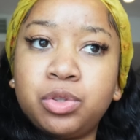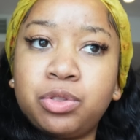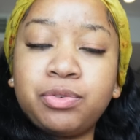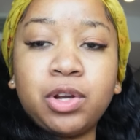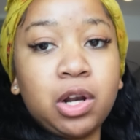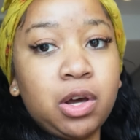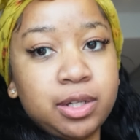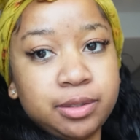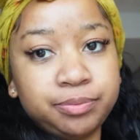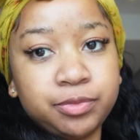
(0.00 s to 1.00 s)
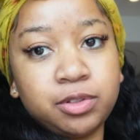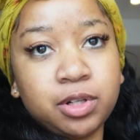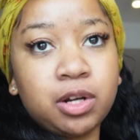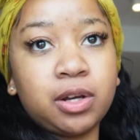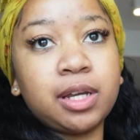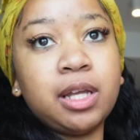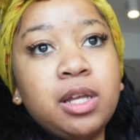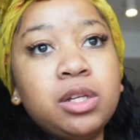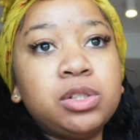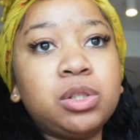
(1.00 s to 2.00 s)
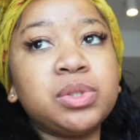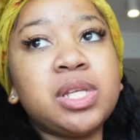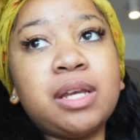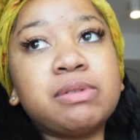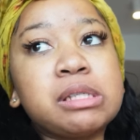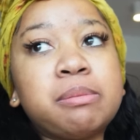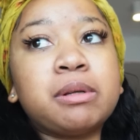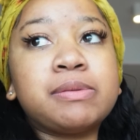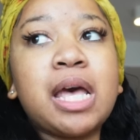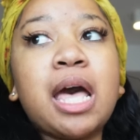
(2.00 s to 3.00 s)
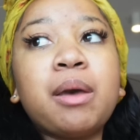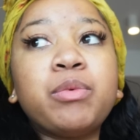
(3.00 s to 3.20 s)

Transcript: 3 o'clock. So we still have just a bit of time.